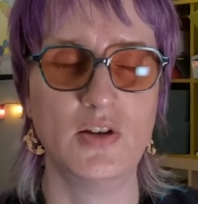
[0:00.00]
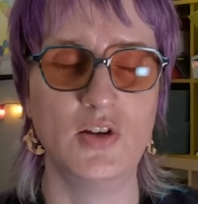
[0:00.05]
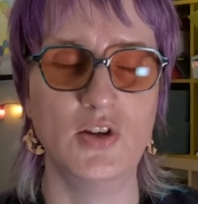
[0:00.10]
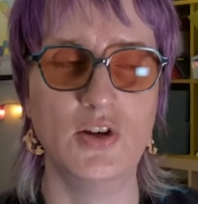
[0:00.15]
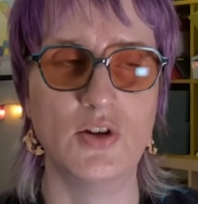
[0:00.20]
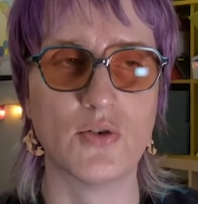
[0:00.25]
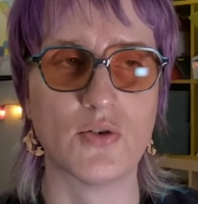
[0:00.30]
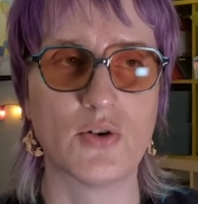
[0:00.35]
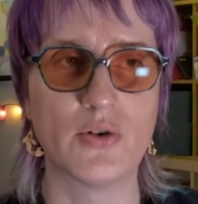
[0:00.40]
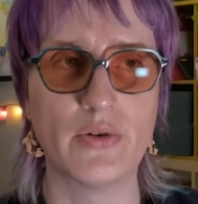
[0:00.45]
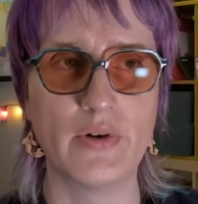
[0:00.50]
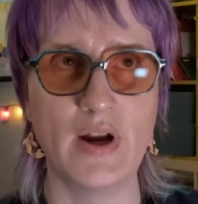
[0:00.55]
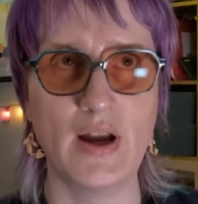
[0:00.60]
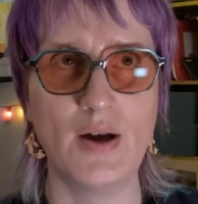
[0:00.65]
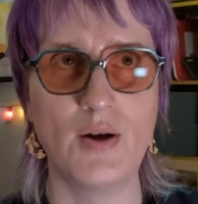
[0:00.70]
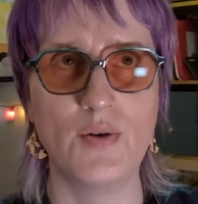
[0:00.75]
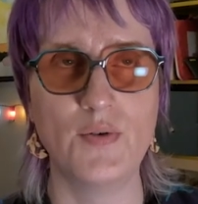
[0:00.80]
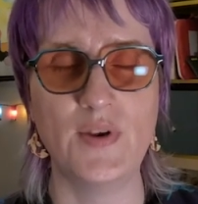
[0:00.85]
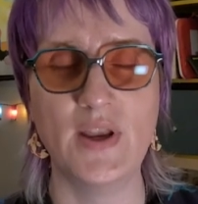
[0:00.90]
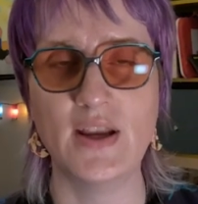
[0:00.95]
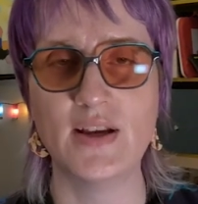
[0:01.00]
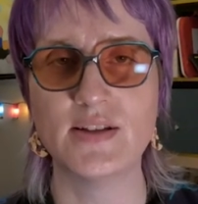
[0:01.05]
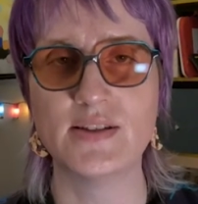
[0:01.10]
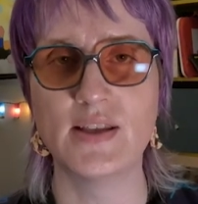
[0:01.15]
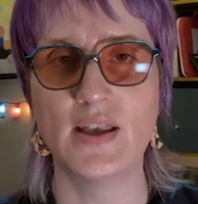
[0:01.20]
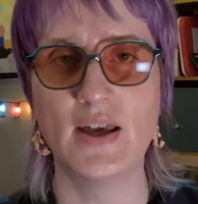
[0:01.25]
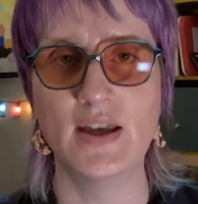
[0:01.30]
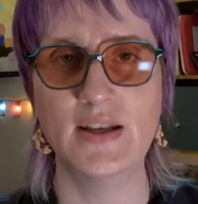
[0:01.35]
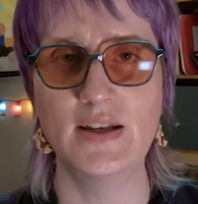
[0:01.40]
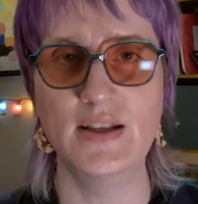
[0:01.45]
you know, crowd
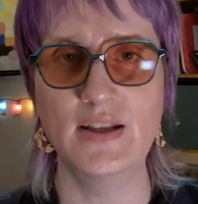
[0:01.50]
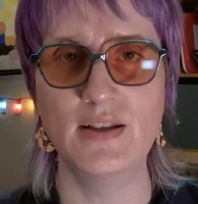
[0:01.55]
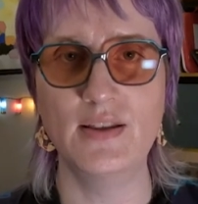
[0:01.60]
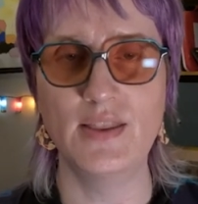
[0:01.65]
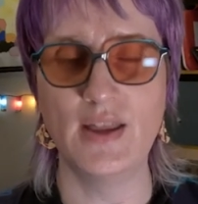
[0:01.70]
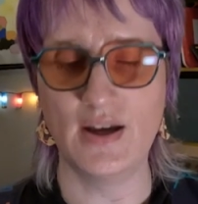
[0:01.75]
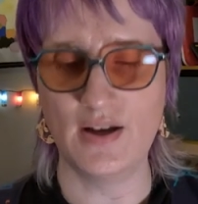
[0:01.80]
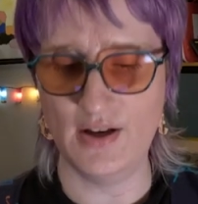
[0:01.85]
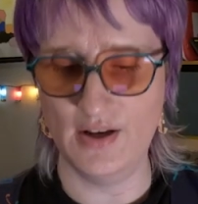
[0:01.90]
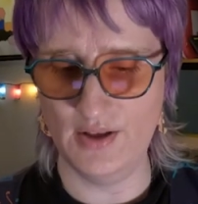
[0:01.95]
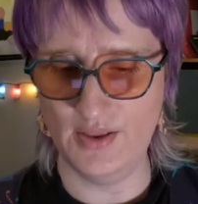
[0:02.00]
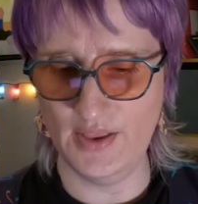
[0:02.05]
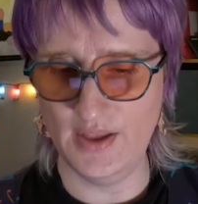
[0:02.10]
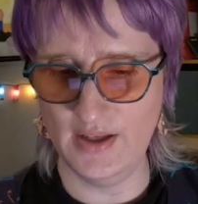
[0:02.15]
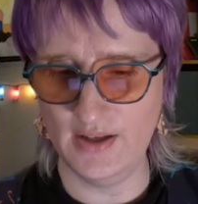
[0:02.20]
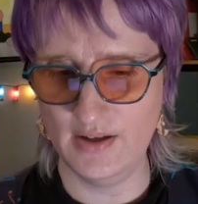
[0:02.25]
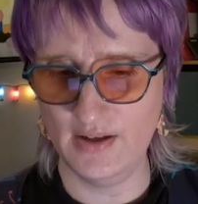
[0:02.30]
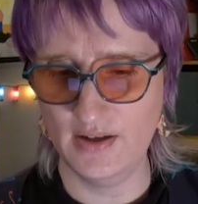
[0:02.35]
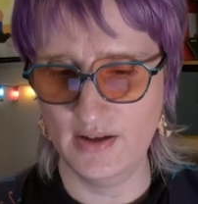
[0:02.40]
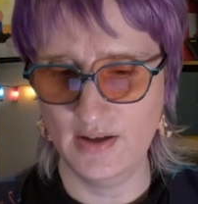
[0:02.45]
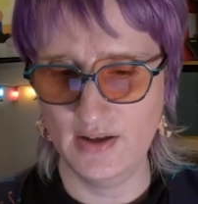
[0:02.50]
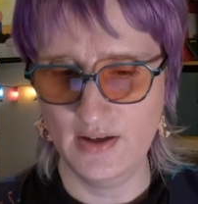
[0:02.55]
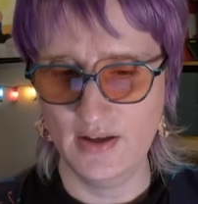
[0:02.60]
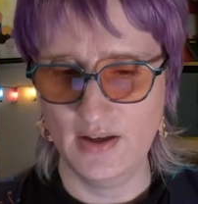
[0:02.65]
anxiety, that kind of thing.